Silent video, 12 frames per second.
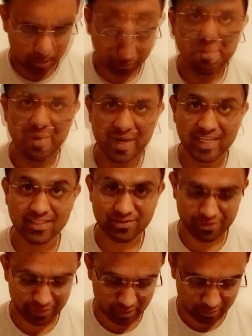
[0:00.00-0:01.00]

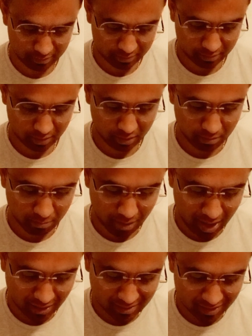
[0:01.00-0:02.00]
Pedestrian
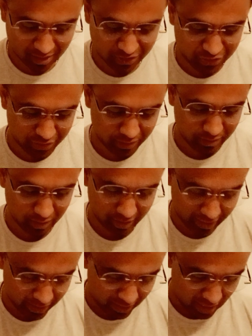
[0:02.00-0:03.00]
marks a general
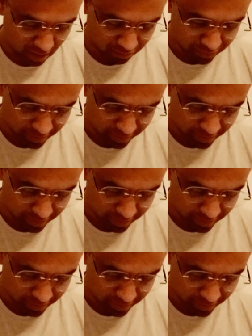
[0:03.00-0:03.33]
area where